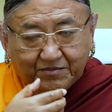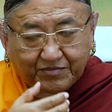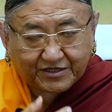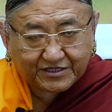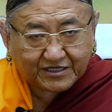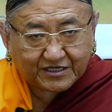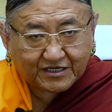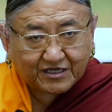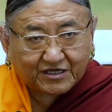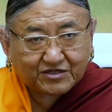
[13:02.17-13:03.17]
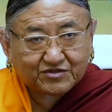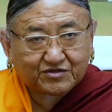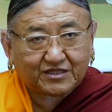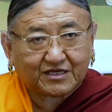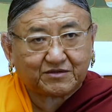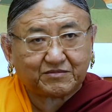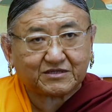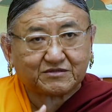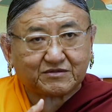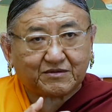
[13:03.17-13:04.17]
body, so that
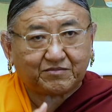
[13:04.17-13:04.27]
means the